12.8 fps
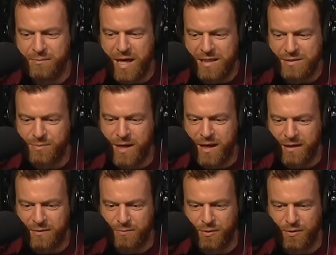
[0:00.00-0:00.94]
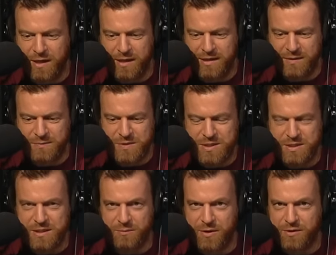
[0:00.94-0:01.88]
back-to-back, per
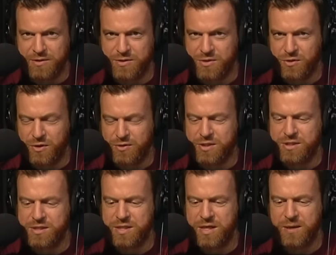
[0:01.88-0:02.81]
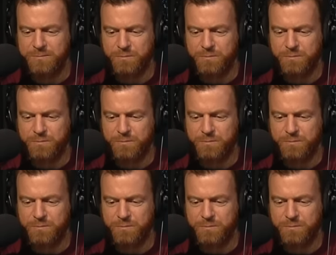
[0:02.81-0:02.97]
AMC, America's largest